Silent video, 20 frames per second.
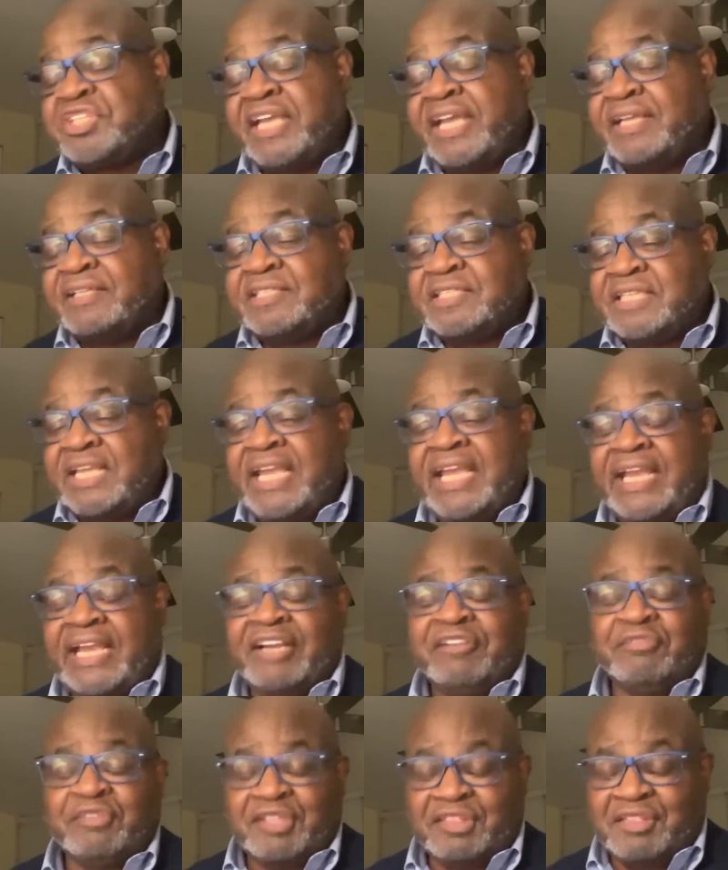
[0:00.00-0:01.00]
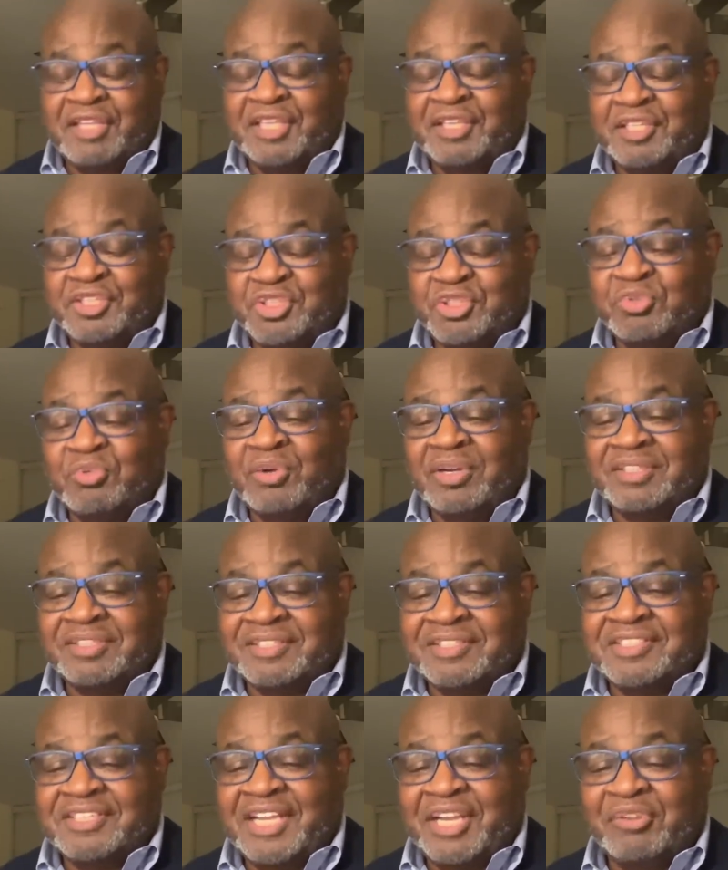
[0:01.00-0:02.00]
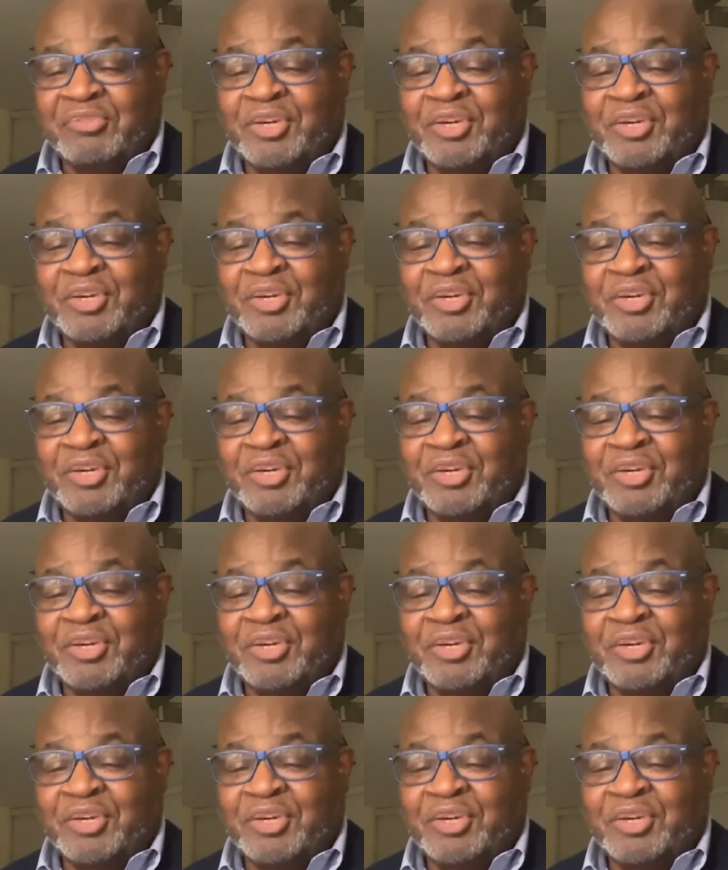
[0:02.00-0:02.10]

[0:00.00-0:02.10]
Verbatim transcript: can't say everything that you want to say,